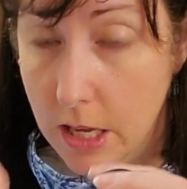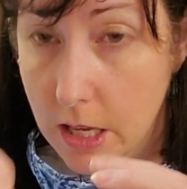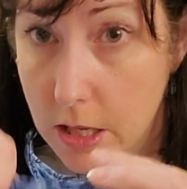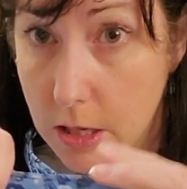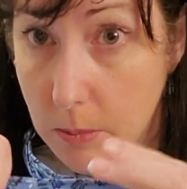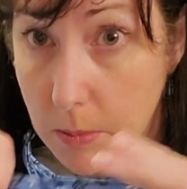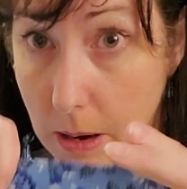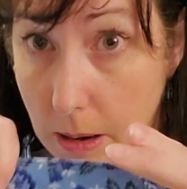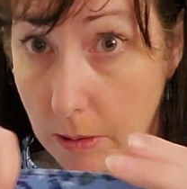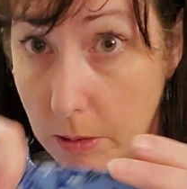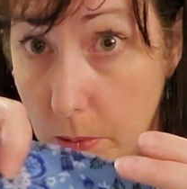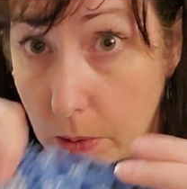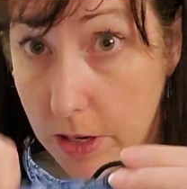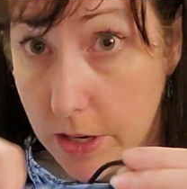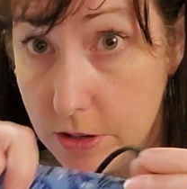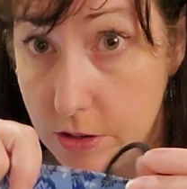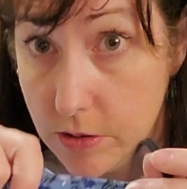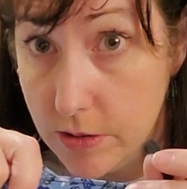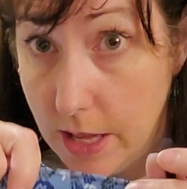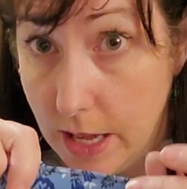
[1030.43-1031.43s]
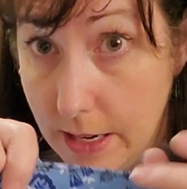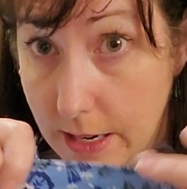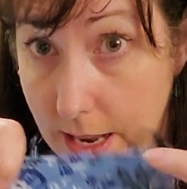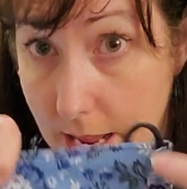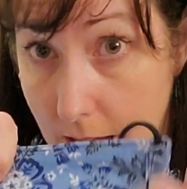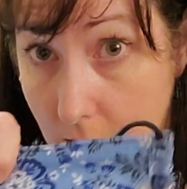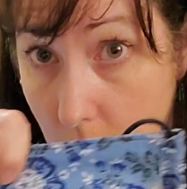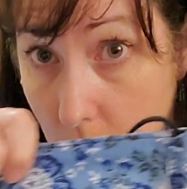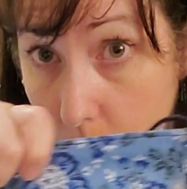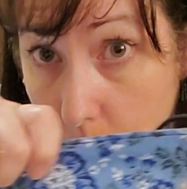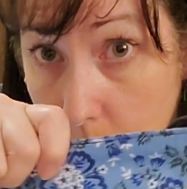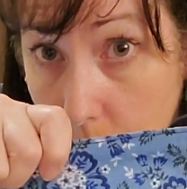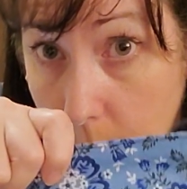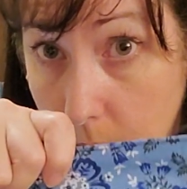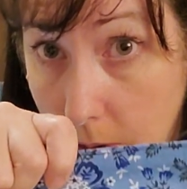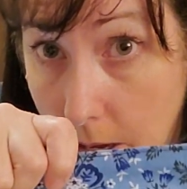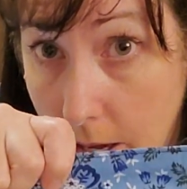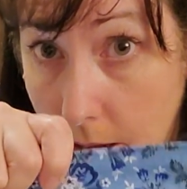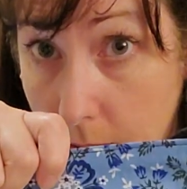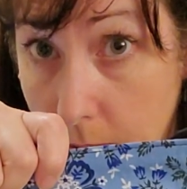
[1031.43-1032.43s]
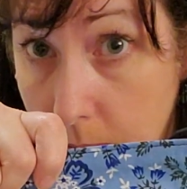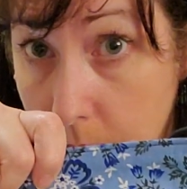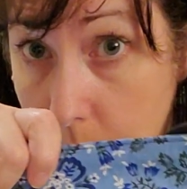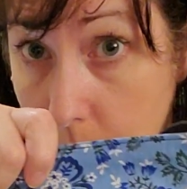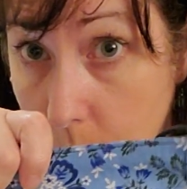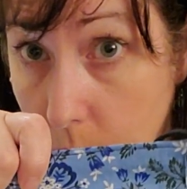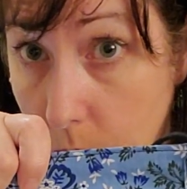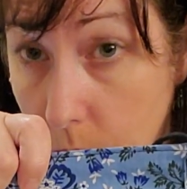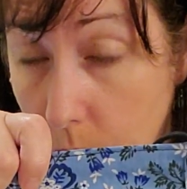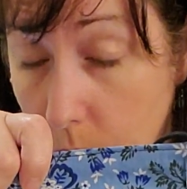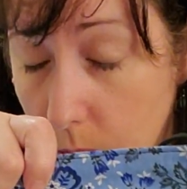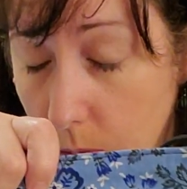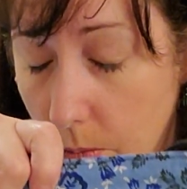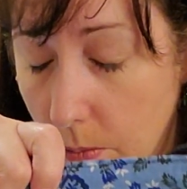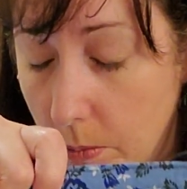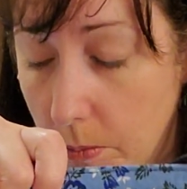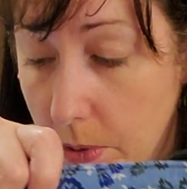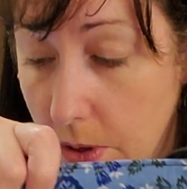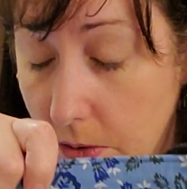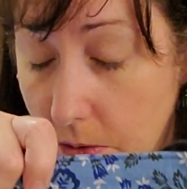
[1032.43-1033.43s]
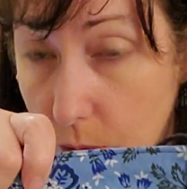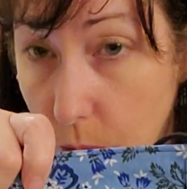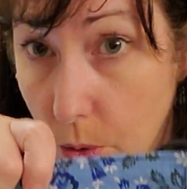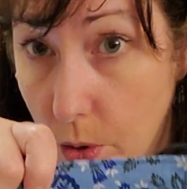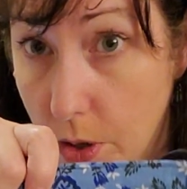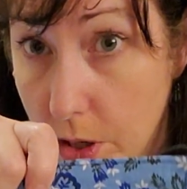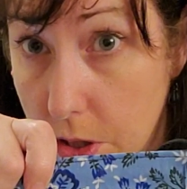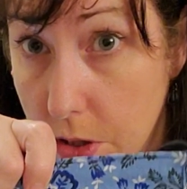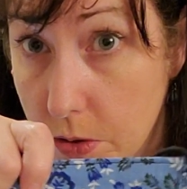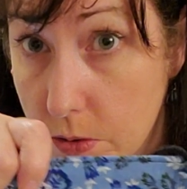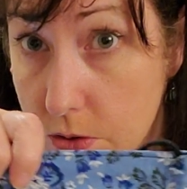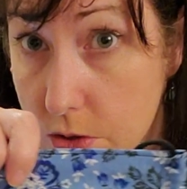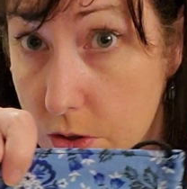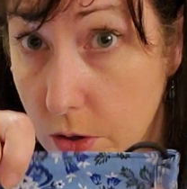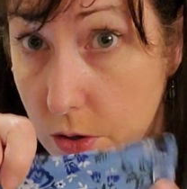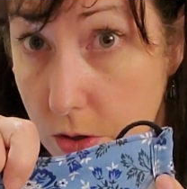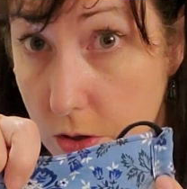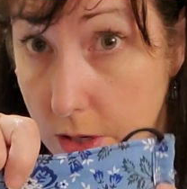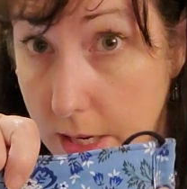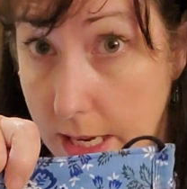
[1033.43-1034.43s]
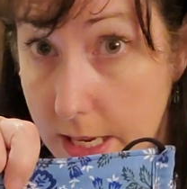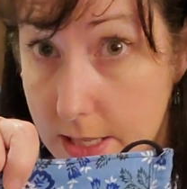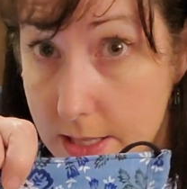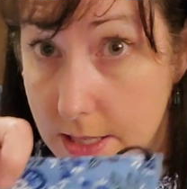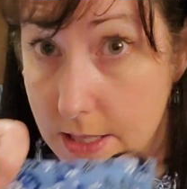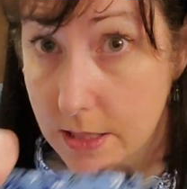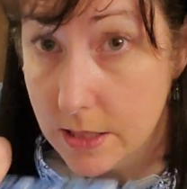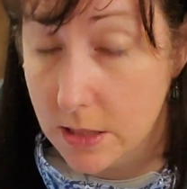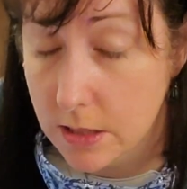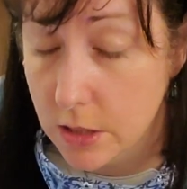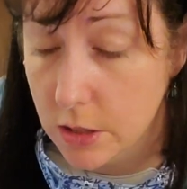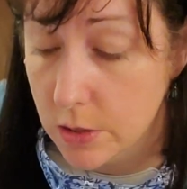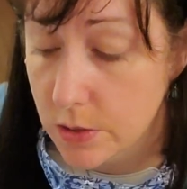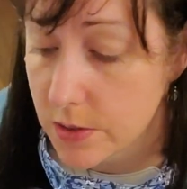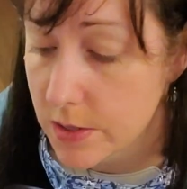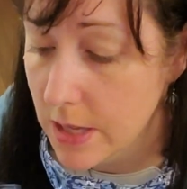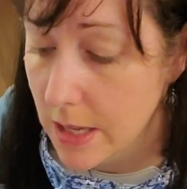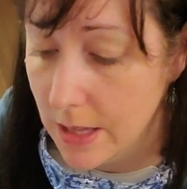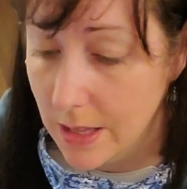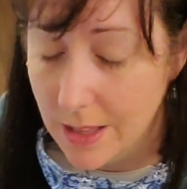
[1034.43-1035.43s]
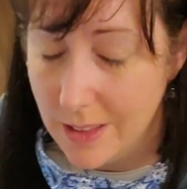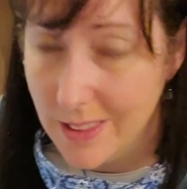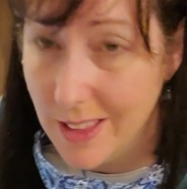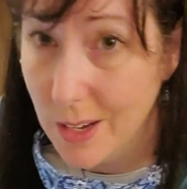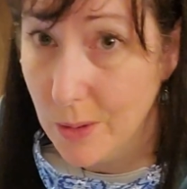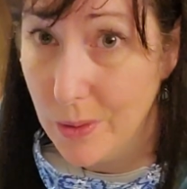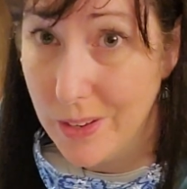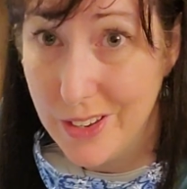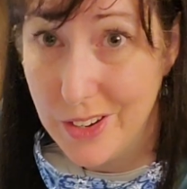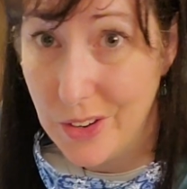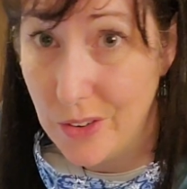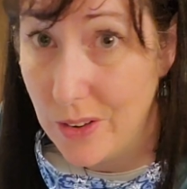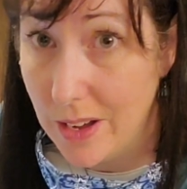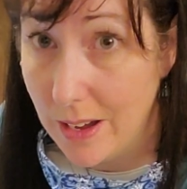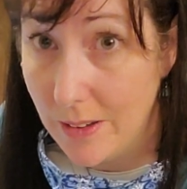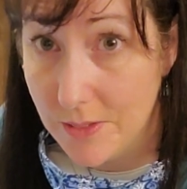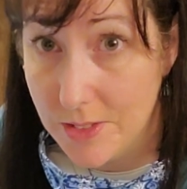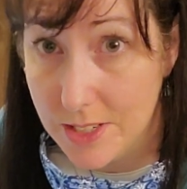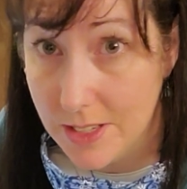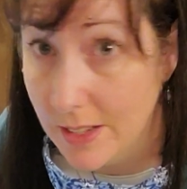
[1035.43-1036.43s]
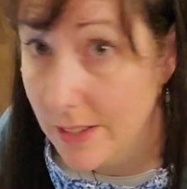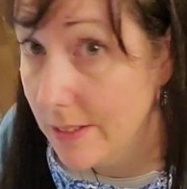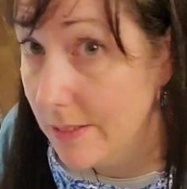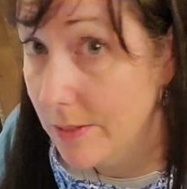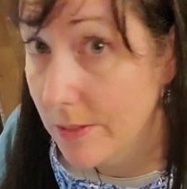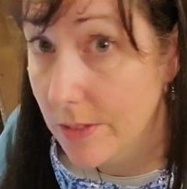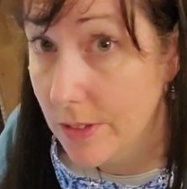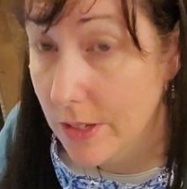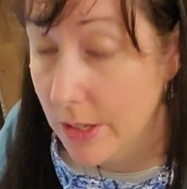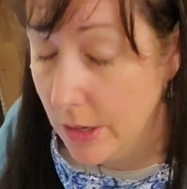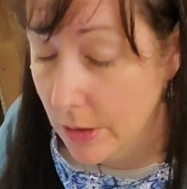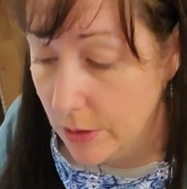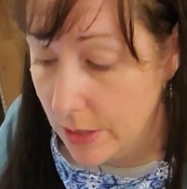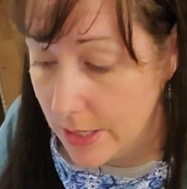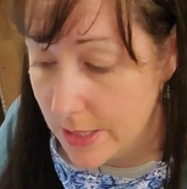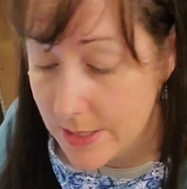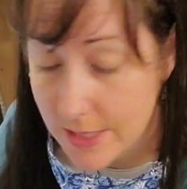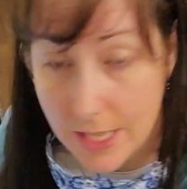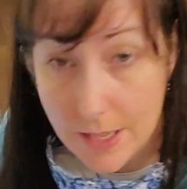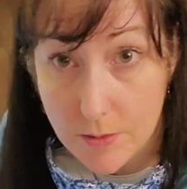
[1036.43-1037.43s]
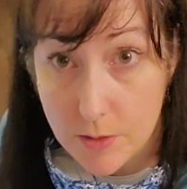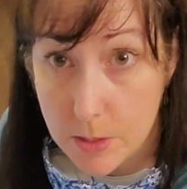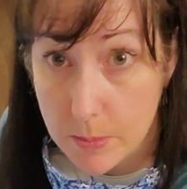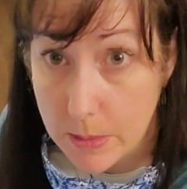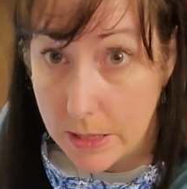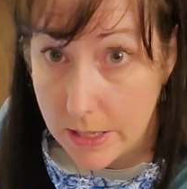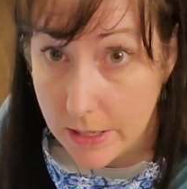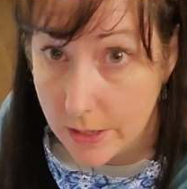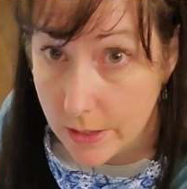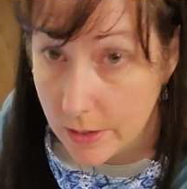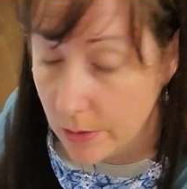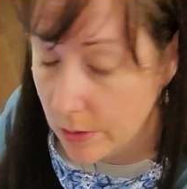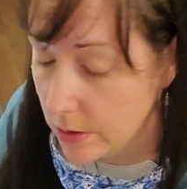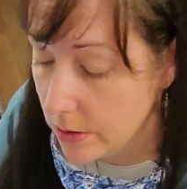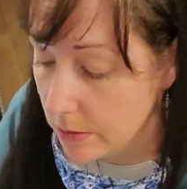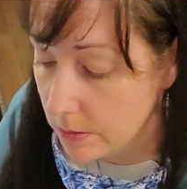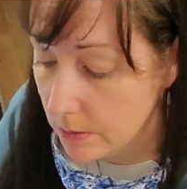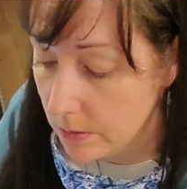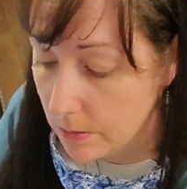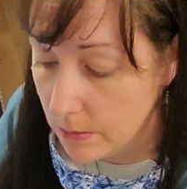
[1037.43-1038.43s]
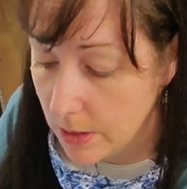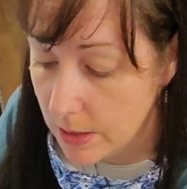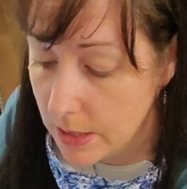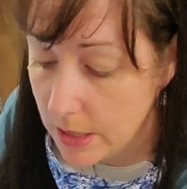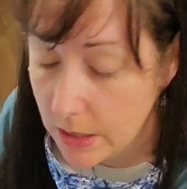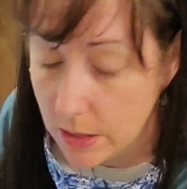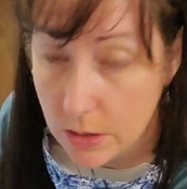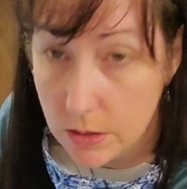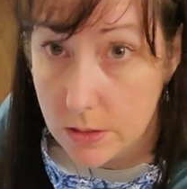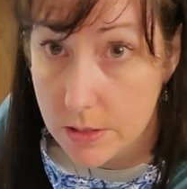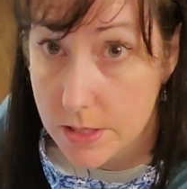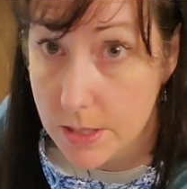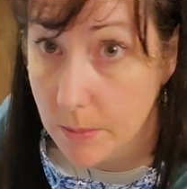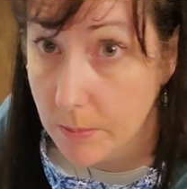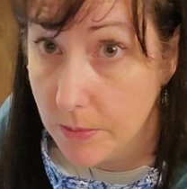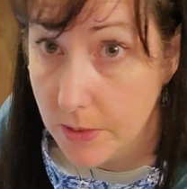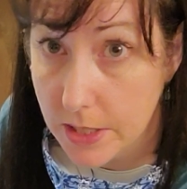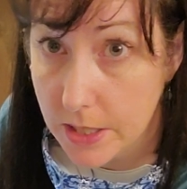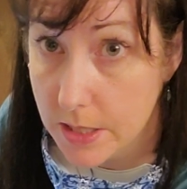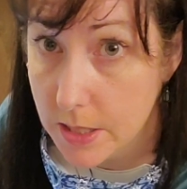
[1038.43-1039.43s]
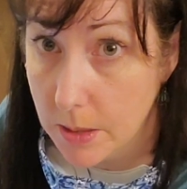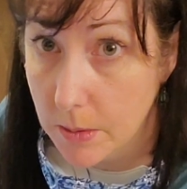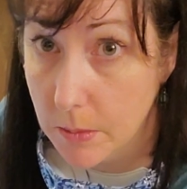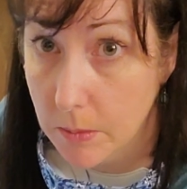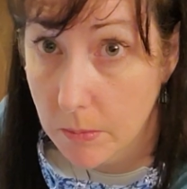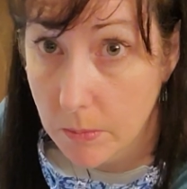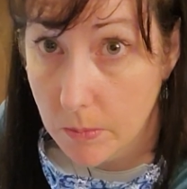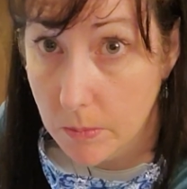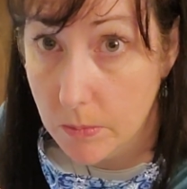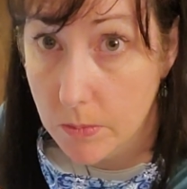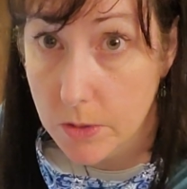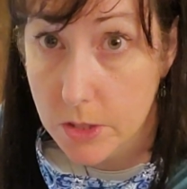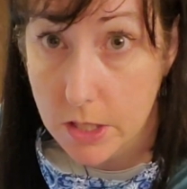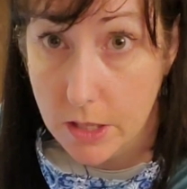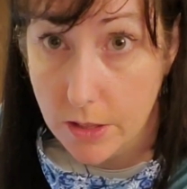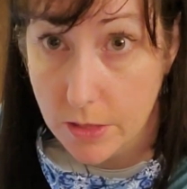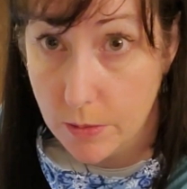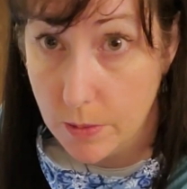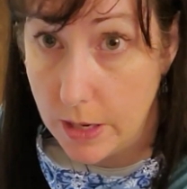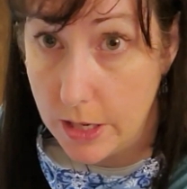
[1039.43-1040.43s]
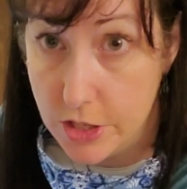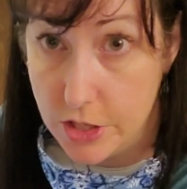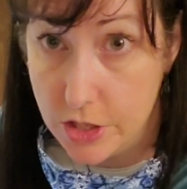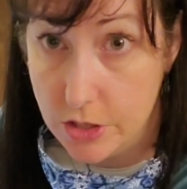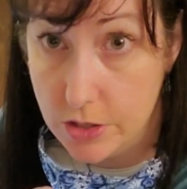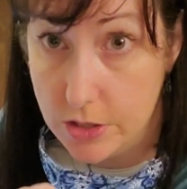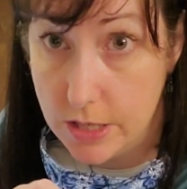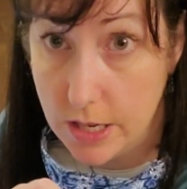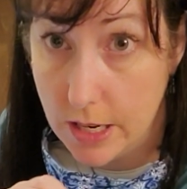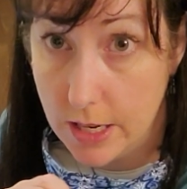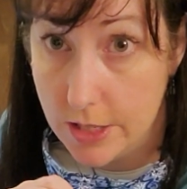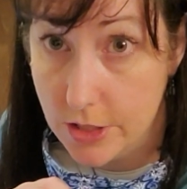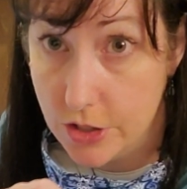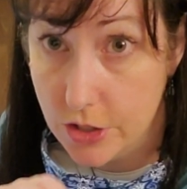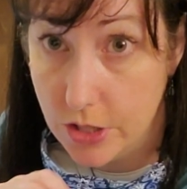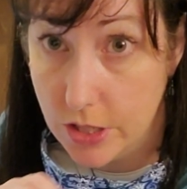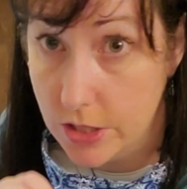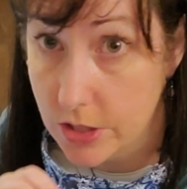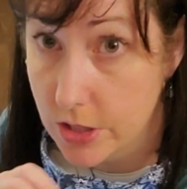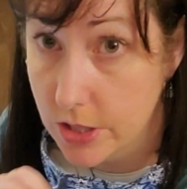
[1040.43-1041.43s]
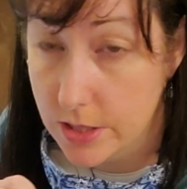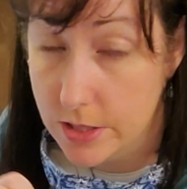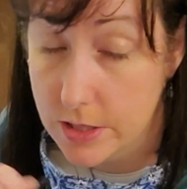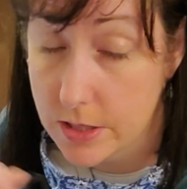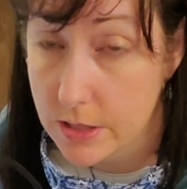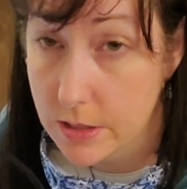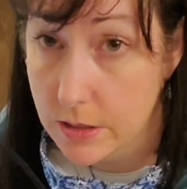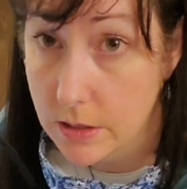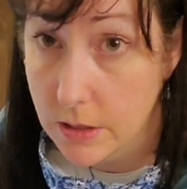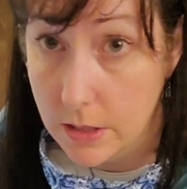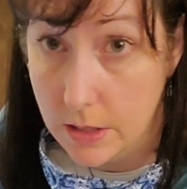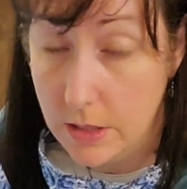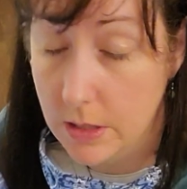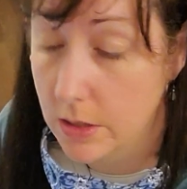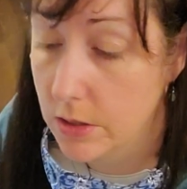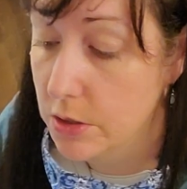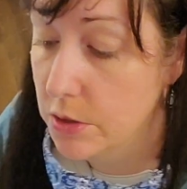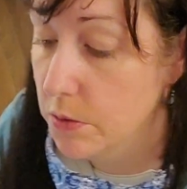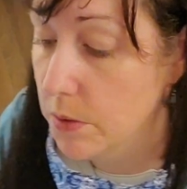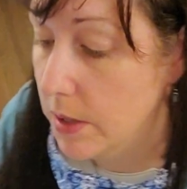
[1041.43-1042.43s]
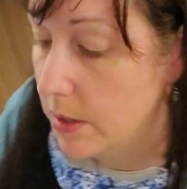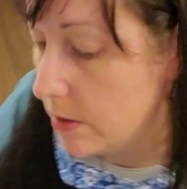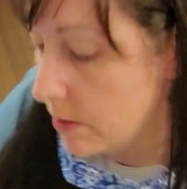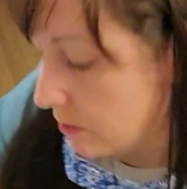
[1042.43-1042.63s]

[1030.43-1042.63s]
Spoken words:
You'll probably want to do that now before you sew your casing closed. That way you don't have to, you know, get a safety pin or a needle or something to thread your ties. You can just do it